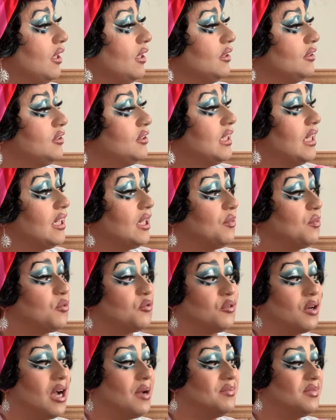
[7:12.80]
Jacob
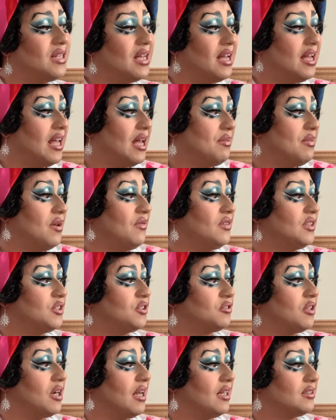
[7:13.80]
rubbed the hem of his
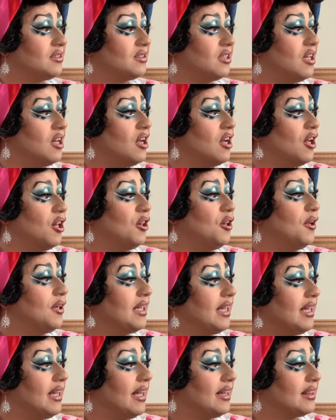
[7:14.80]
dress,
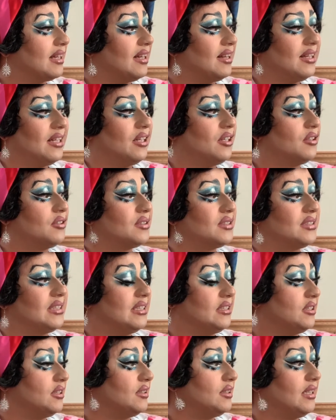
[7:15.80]
looking at the little
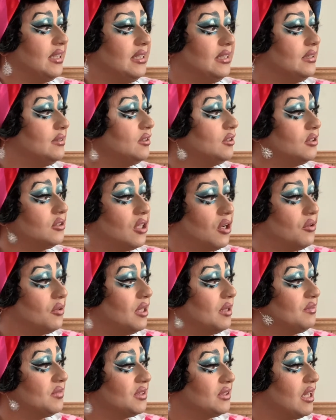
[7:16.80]
stitches he'd sewn
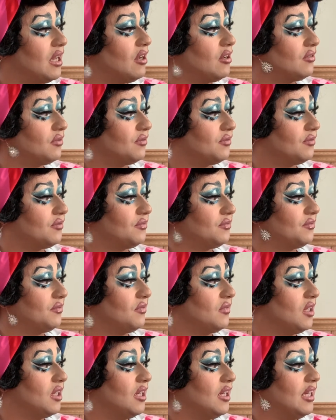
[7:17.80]
himself.
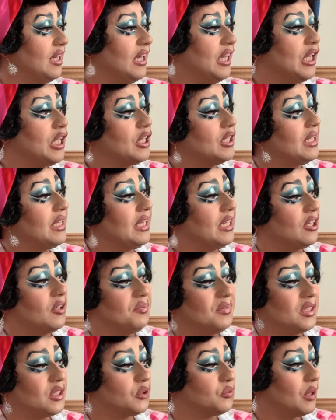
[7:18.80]
He could hear
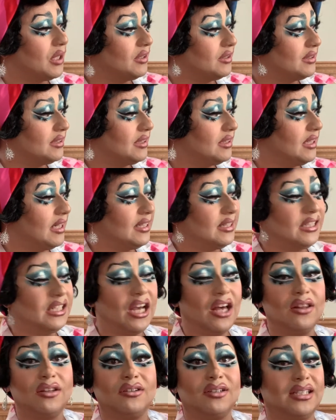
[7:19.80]
Miss Wilson and the
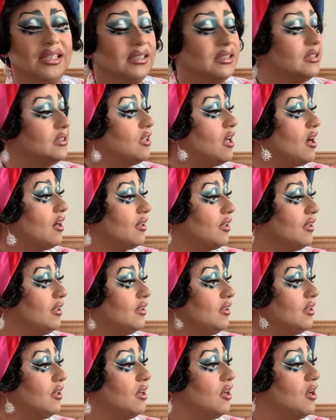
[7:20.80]
other kids
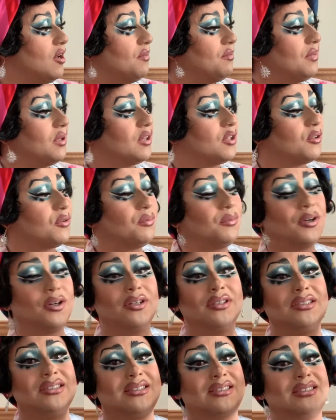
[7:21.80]
talking, but their
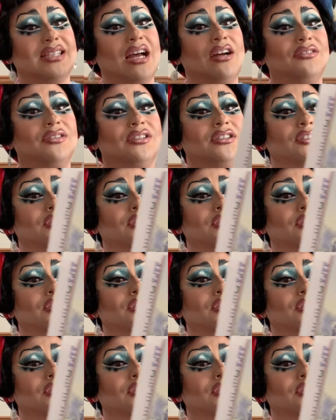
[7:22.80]
words sounded